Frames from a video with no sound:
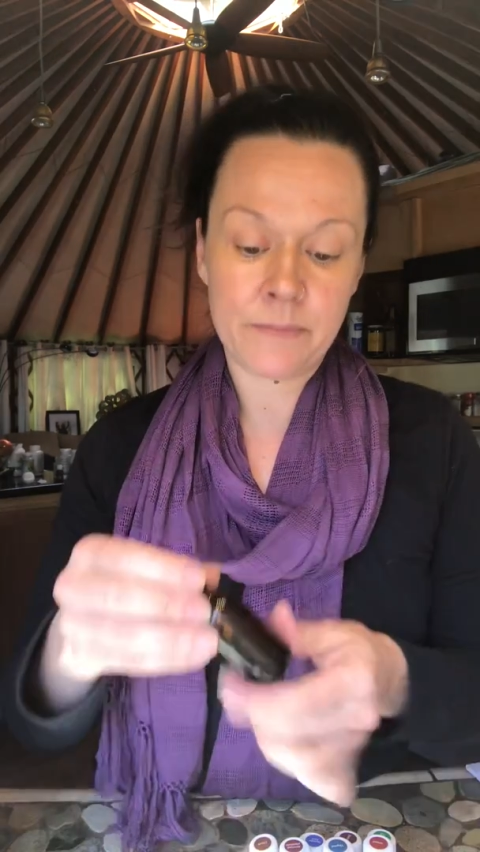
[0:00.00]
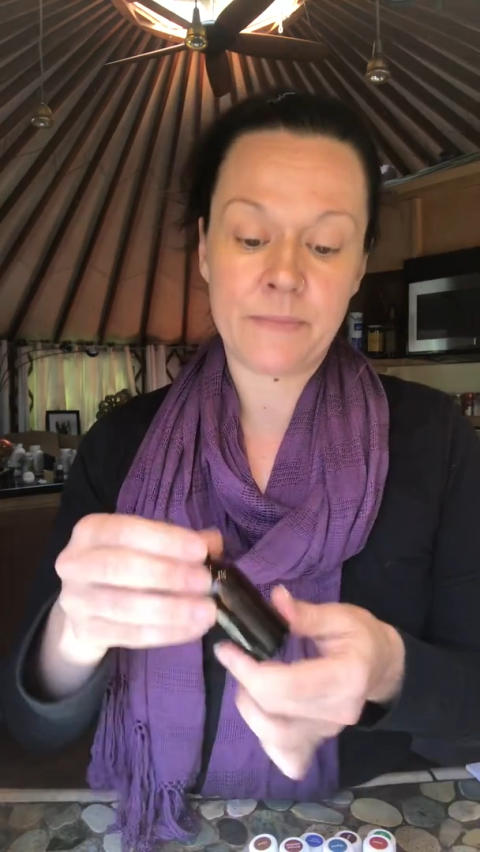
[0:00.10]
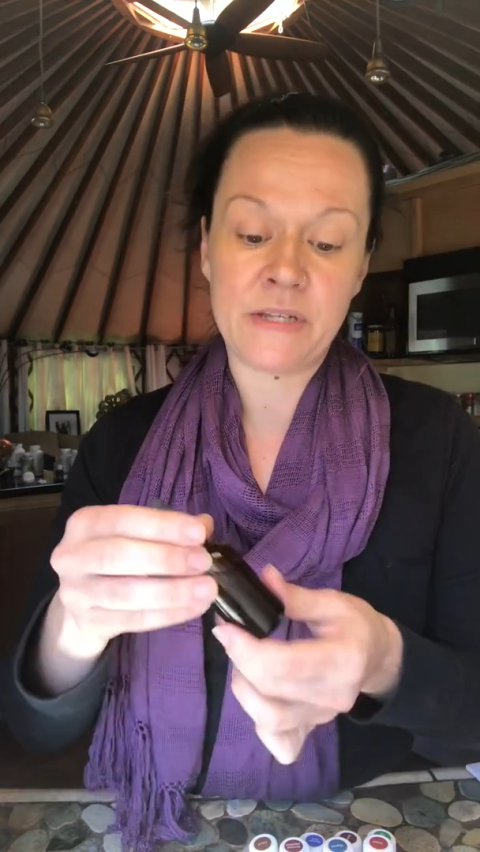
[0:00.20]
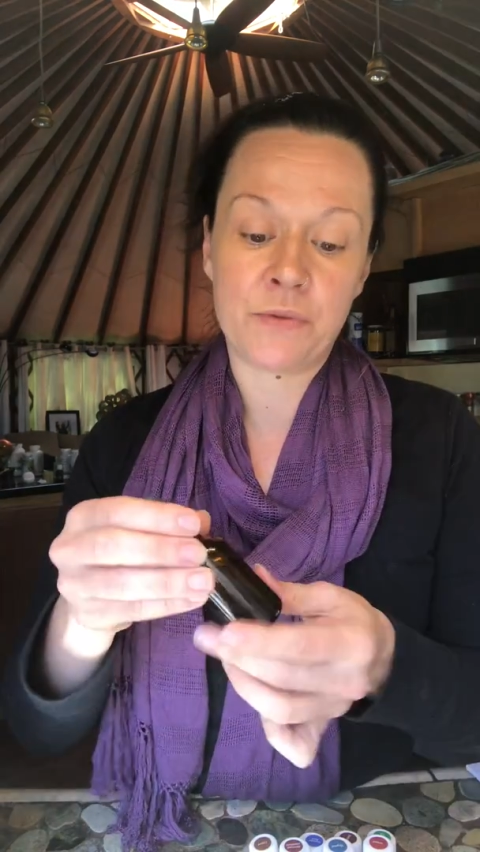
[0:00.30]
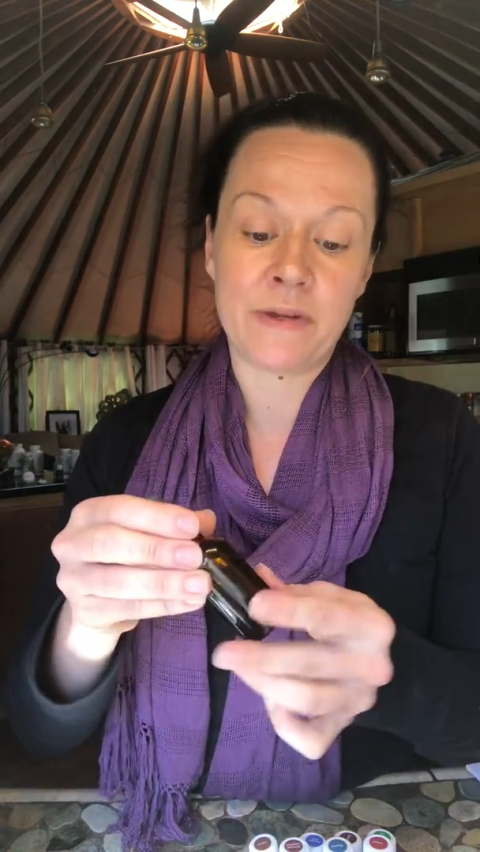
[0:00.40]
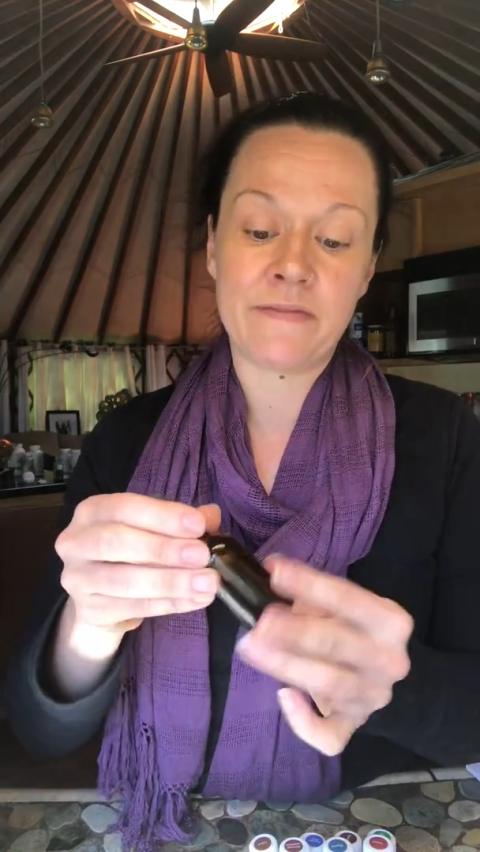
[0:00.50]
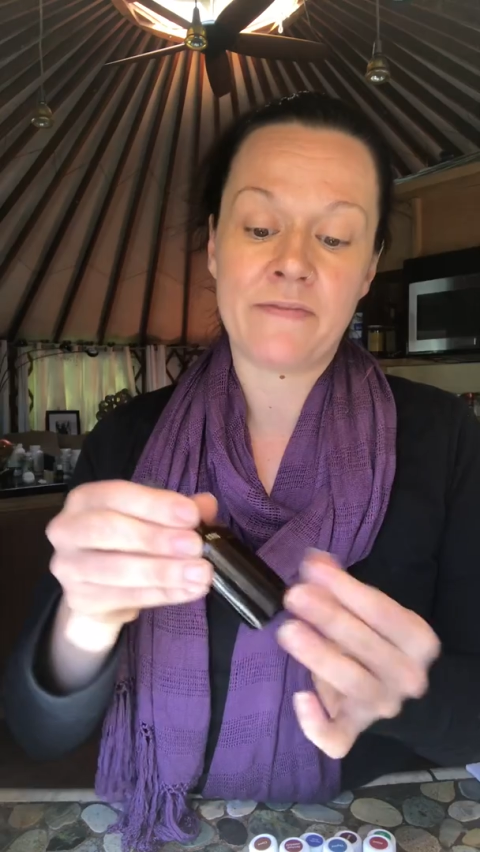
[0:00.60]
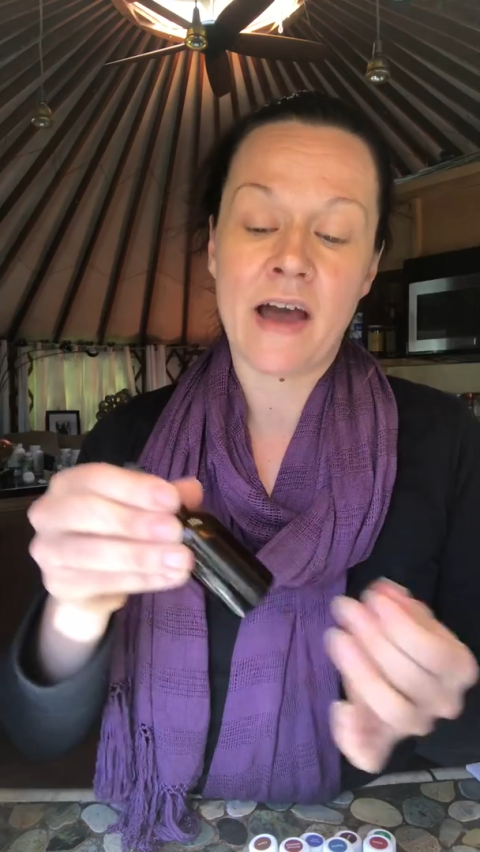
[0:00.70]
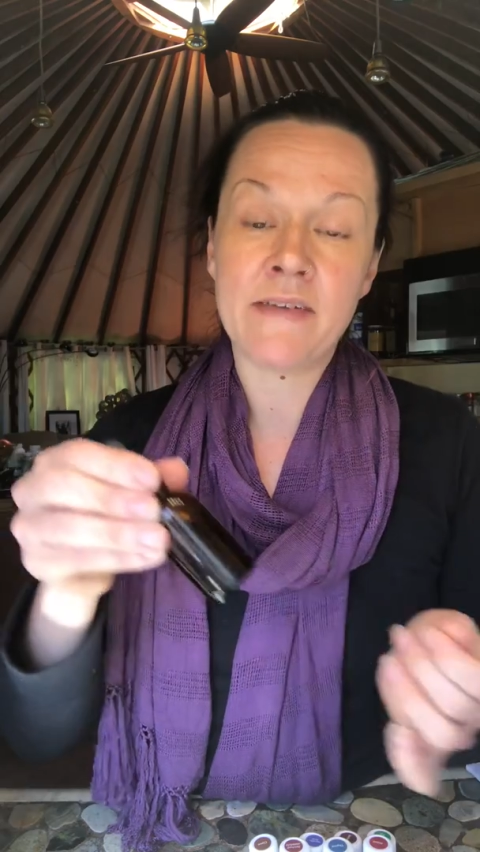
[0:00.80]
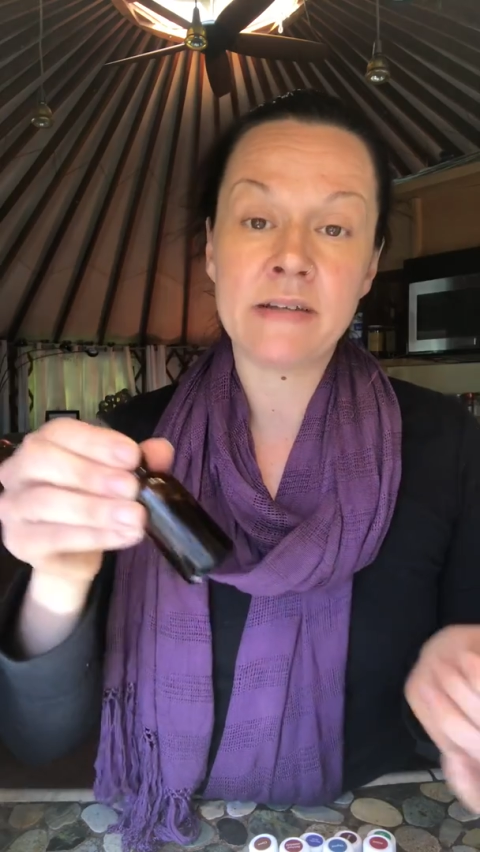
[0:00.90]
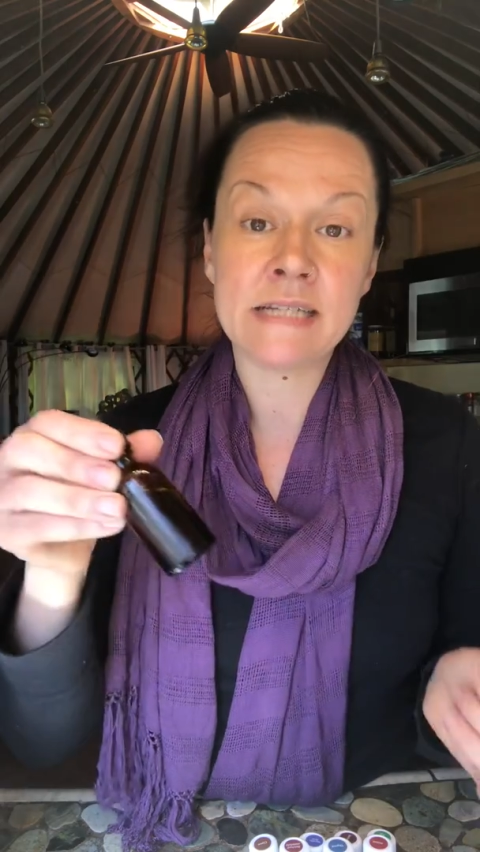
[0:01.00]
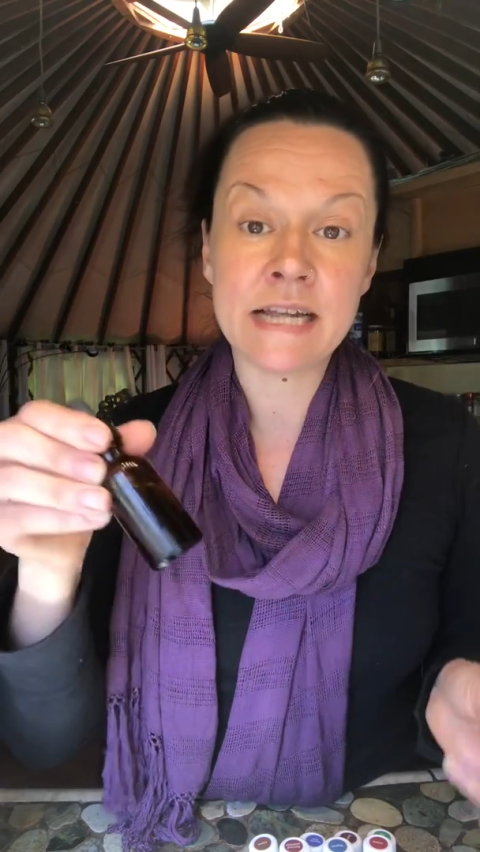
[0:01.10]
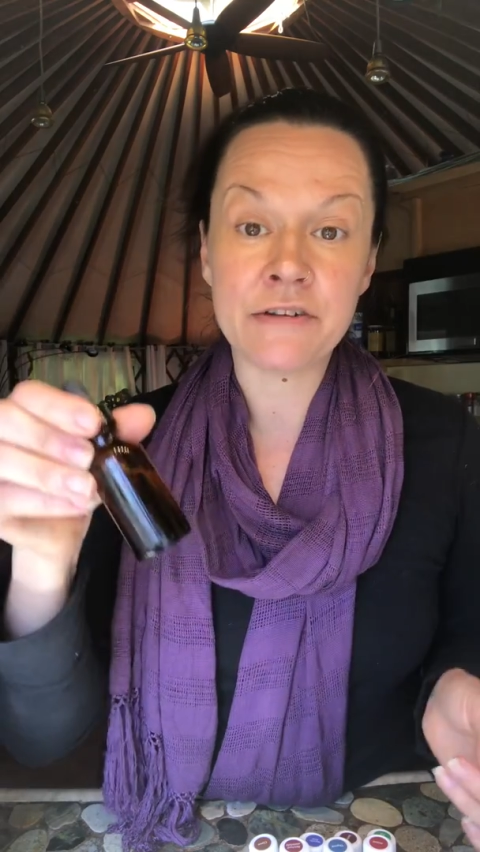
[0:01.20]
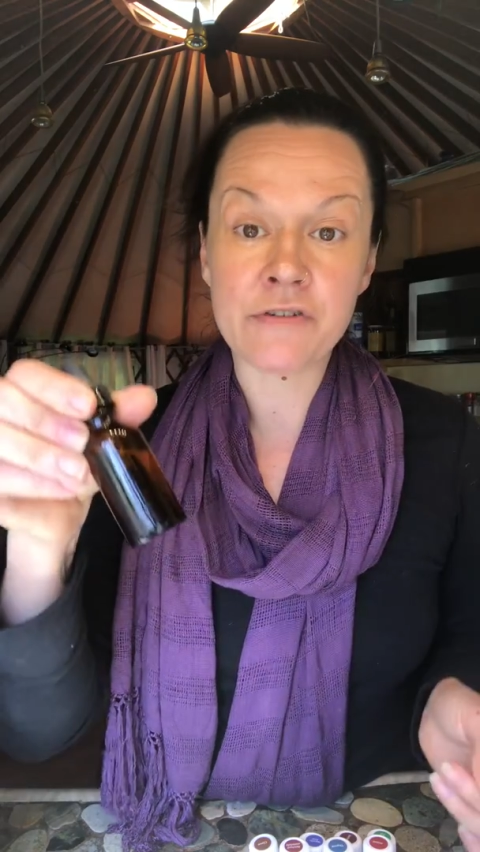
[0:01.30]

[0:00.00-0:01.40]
between 5 and 10